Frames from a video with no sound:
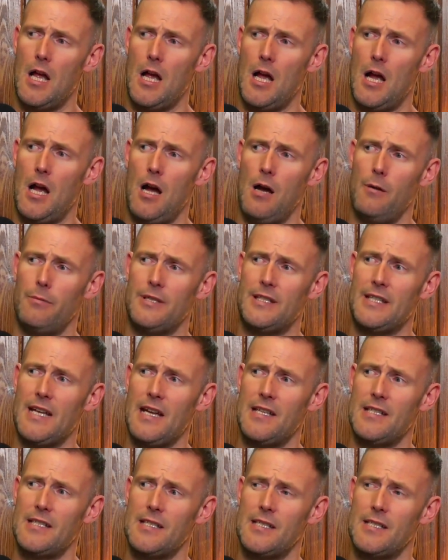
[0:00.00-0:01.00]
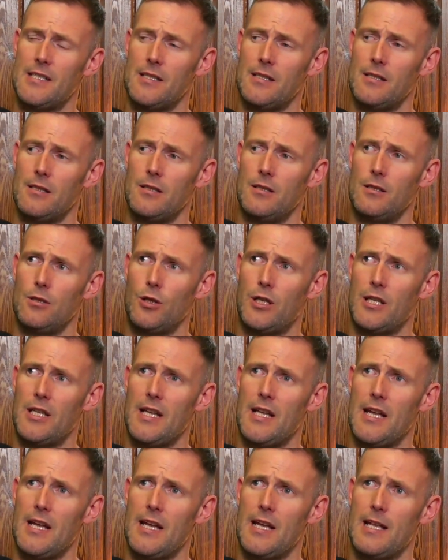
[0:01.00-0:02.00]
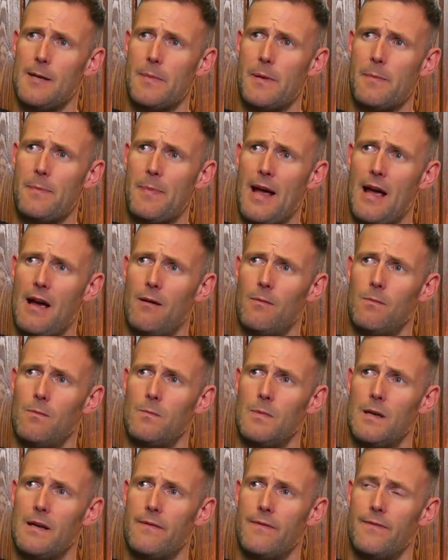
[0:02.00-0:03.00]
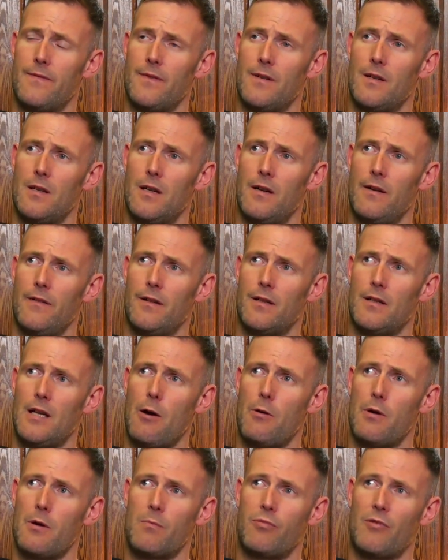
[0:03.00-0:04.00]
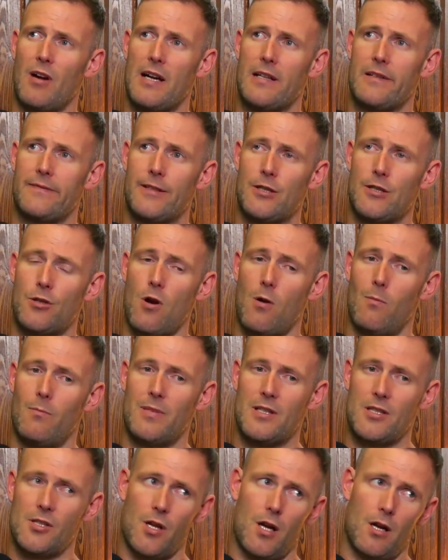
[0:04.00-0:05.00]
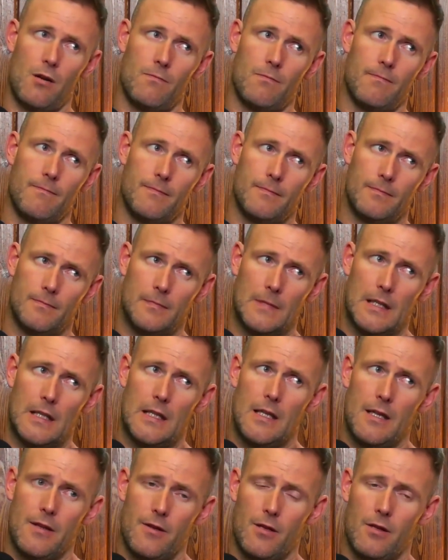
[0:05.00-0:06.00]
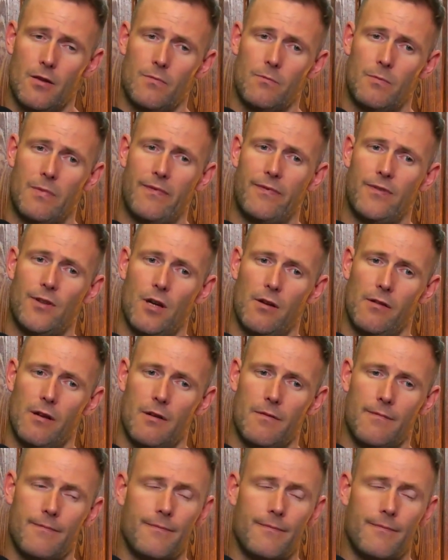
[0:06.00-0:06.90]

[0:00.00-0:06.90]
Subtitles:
would guess, looking at it, it'd be better with a coated braid fish combi style than with fluoro.